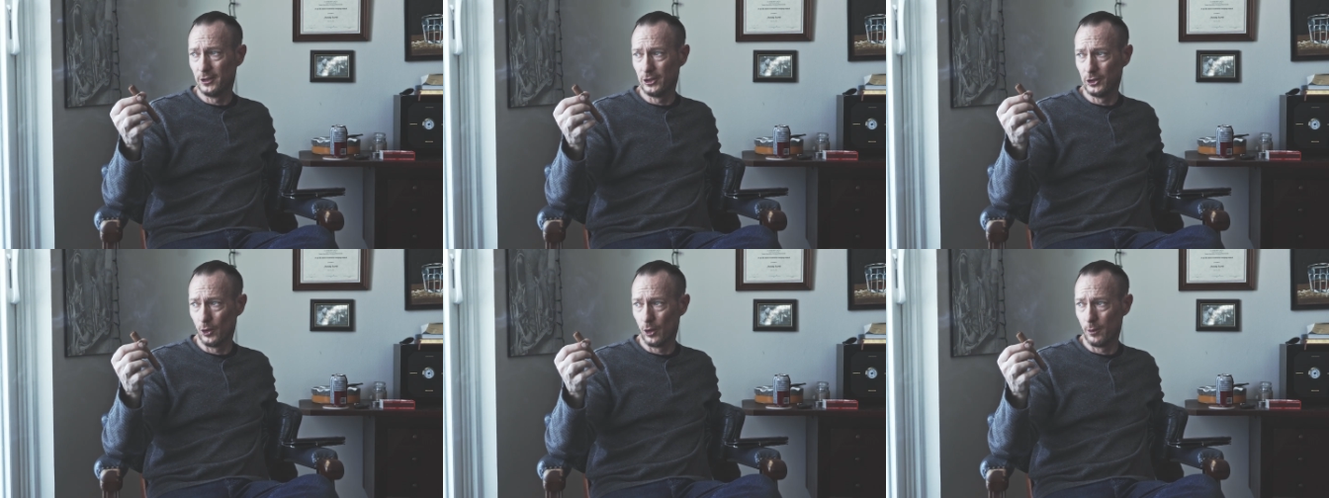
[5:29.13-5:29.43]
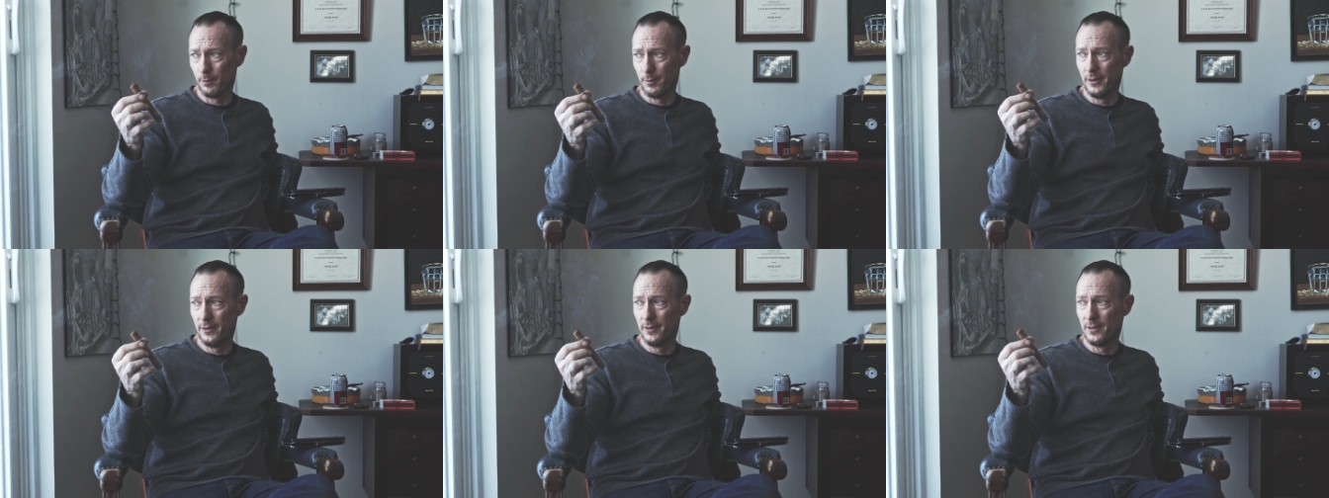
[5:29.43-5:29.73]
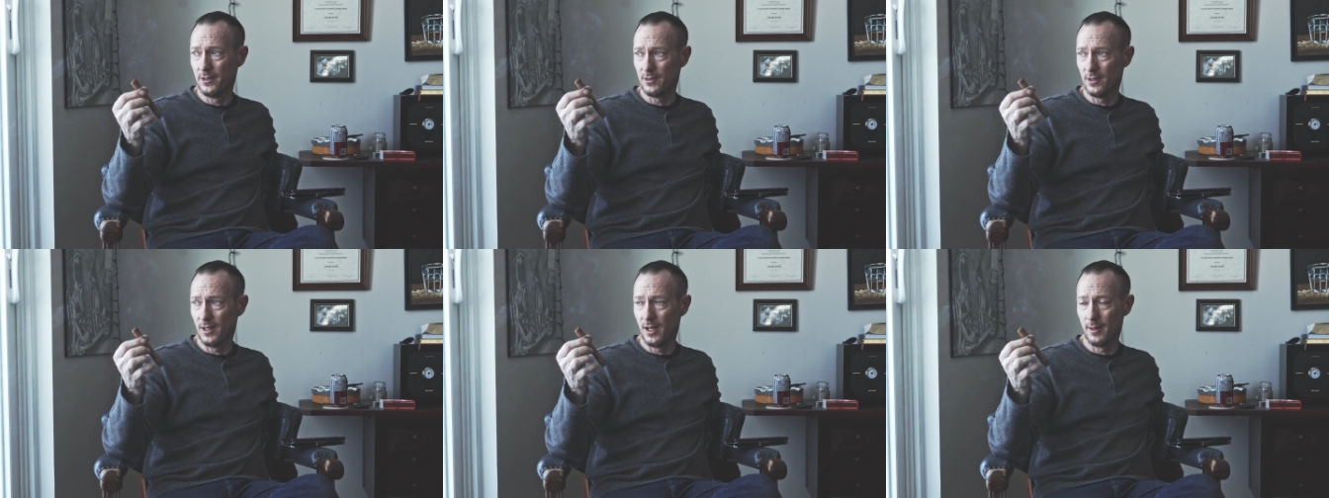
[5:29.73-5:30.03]
short period
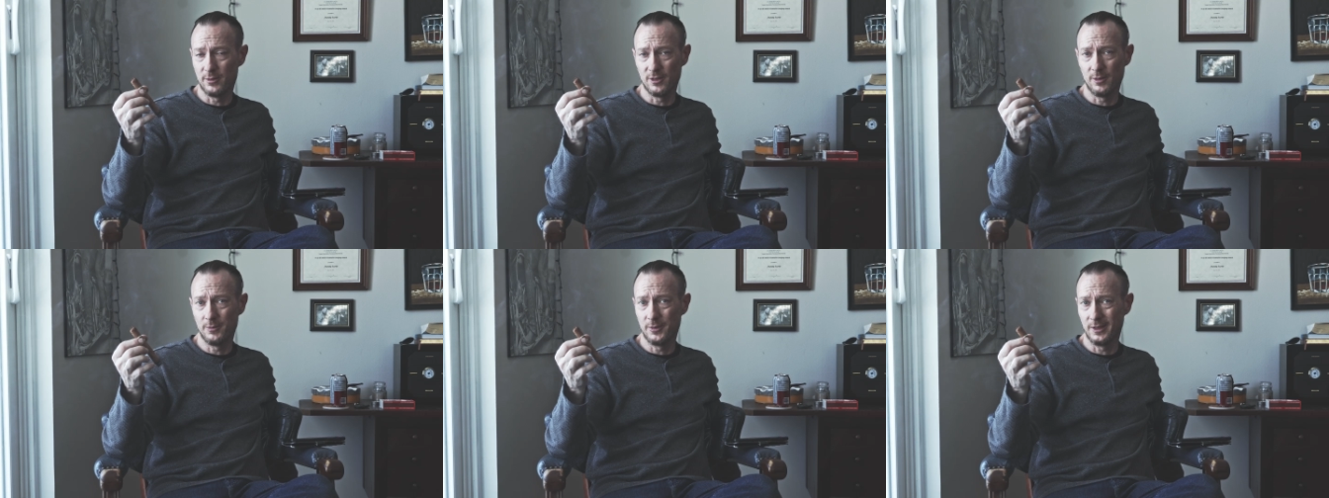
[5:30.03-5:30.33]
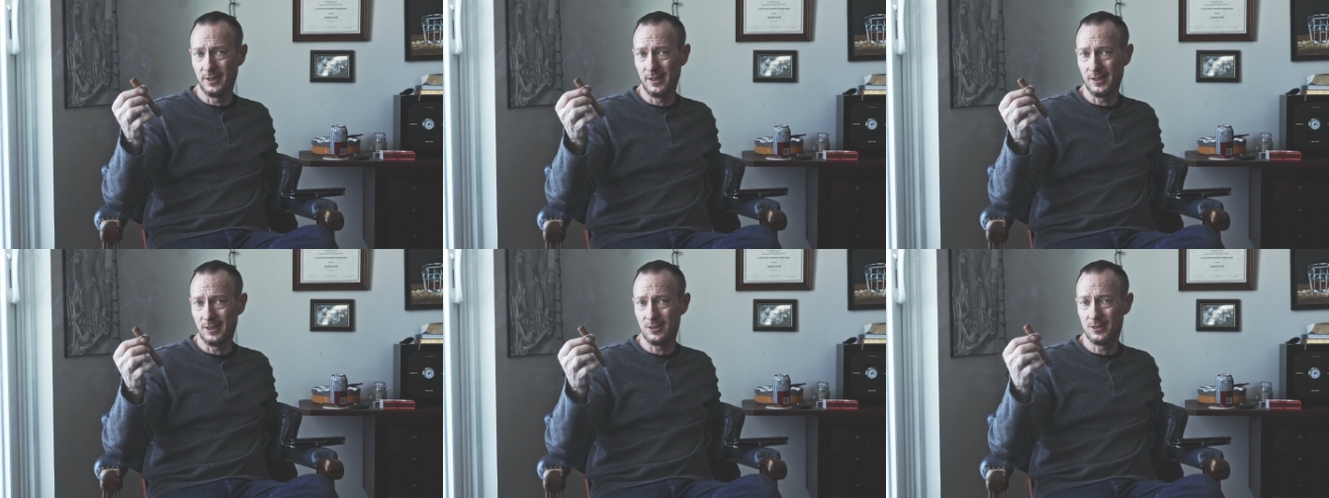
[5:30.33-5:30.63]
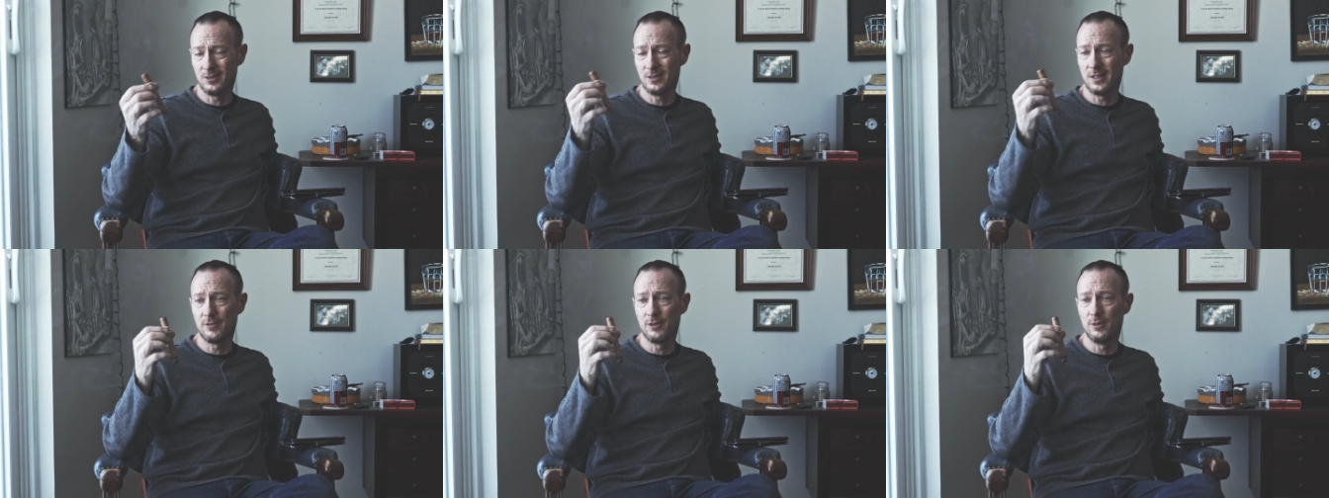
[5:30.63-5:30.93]
of time, something like
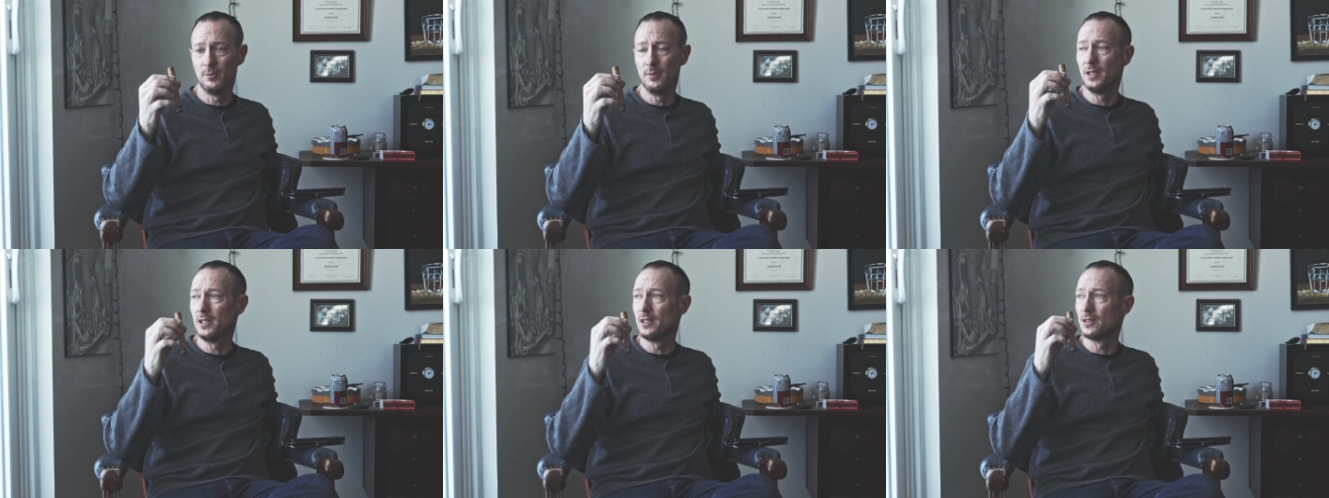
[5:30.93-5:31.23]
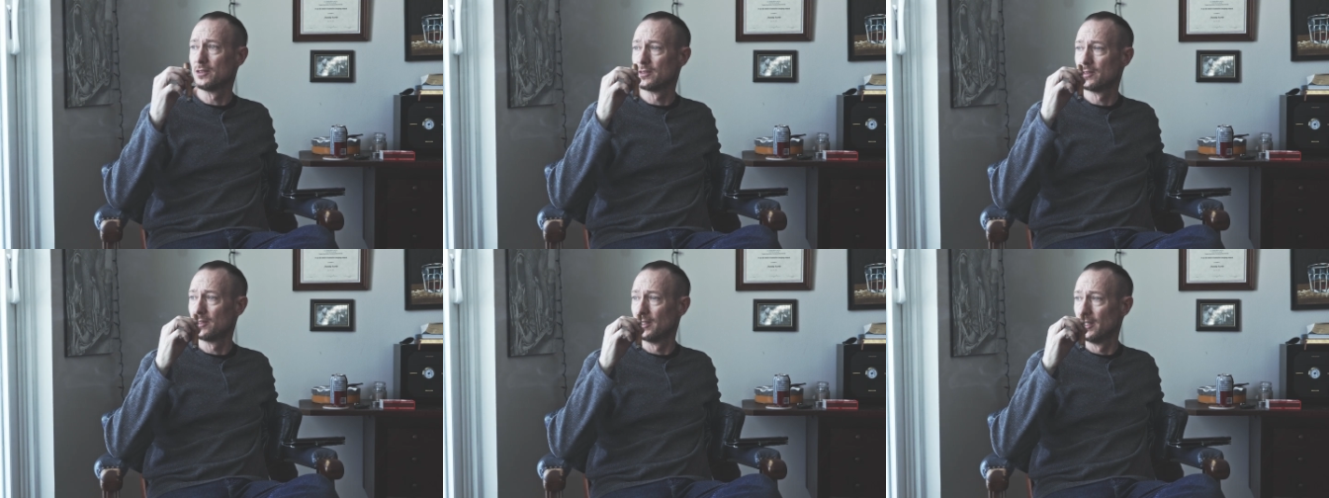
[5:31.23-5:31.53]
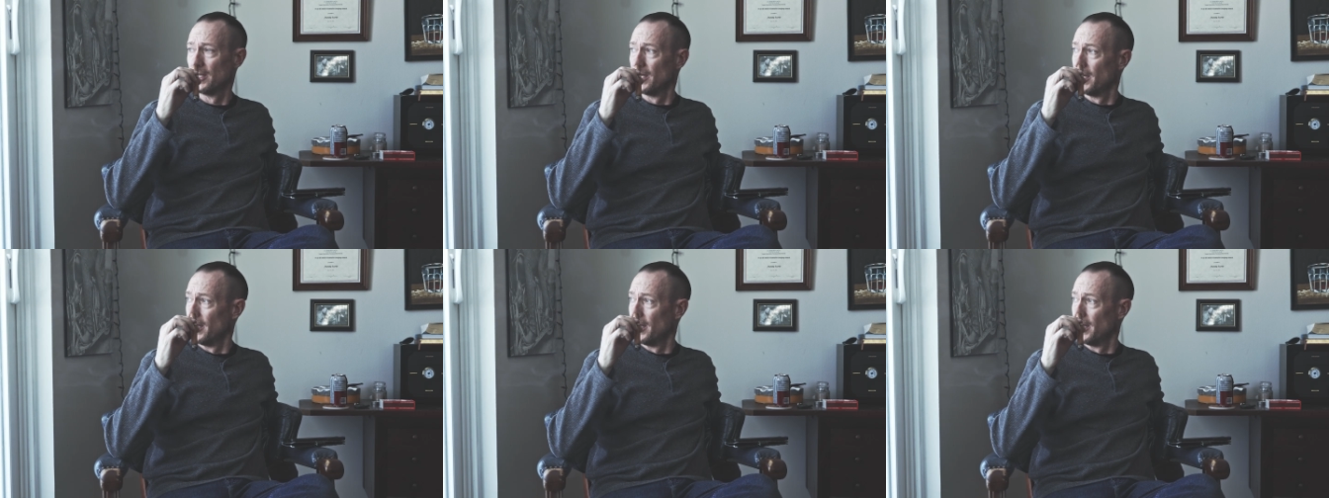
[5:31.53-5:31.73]
7 minutes.